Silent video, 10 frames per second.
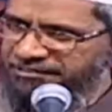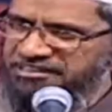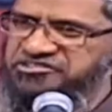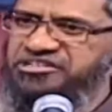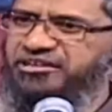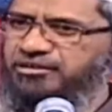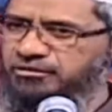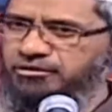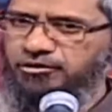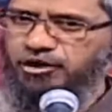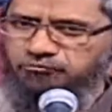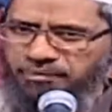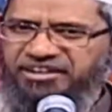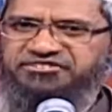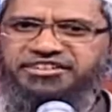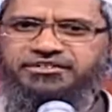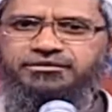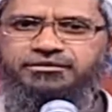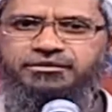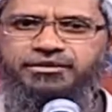the first year of medicine,